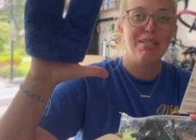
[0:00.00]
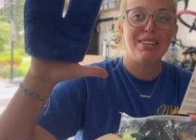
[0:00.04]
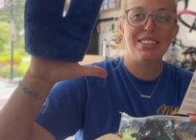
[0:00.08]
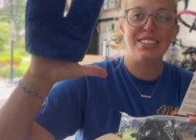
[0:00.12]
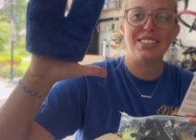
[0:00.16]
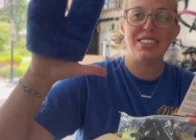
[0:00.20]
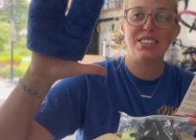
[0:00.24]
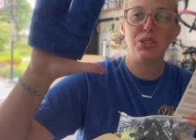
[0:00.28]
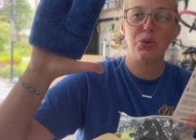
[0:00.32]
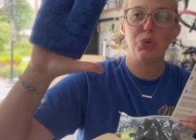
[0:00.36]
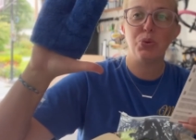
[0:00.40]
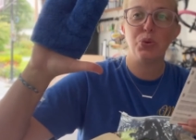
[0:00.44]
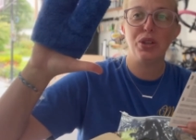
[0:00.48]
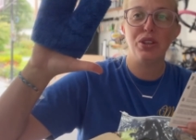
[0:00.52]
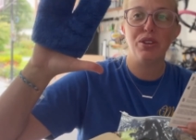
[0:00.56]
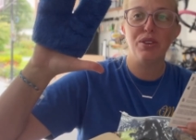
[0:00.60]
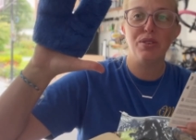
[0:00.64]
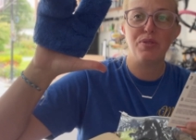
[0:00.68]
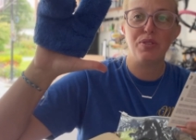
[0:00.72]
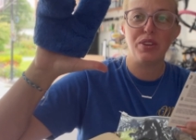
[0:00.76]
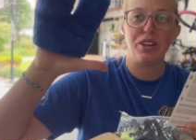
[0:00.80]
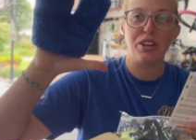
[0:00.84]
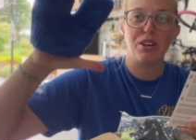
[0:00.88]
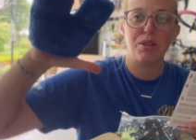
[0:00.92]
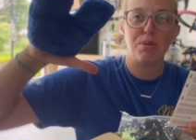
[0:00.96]
this is a wheel
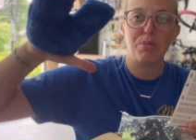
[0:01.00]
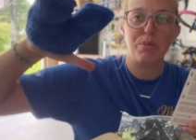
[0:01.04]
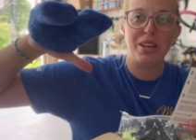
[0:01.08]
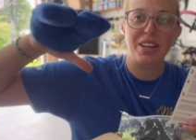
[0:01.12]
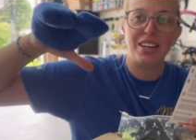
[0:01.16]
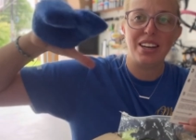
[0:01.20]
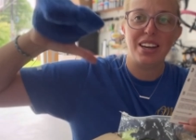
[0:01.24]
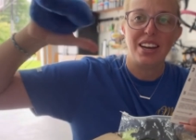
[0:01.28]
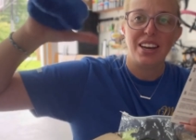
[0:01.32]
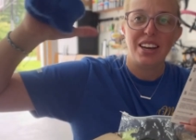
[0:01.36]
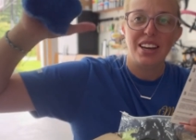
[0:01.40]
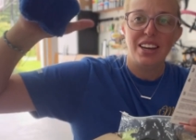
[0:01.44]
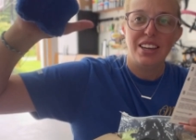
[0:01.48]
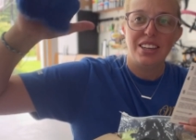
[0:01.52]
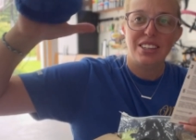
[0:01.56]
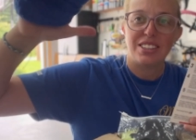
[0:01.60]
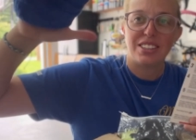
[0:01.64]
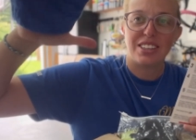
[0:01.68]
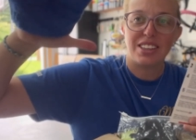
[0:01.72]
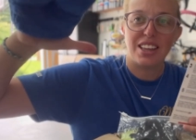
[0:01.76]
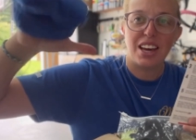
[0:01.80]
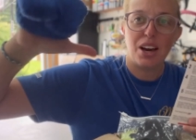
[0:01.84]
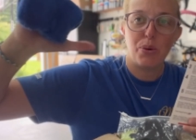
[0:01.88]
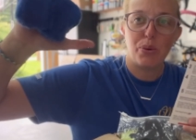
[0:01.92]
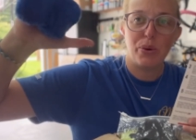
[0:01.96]
finger mitt, so
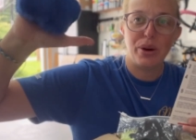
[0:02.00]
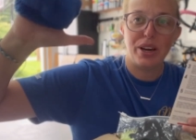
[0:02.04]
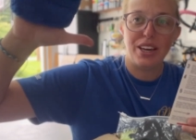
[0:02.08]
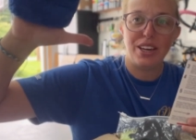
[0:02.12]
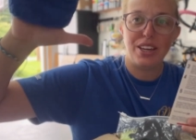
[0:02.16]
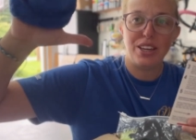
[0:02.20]
that way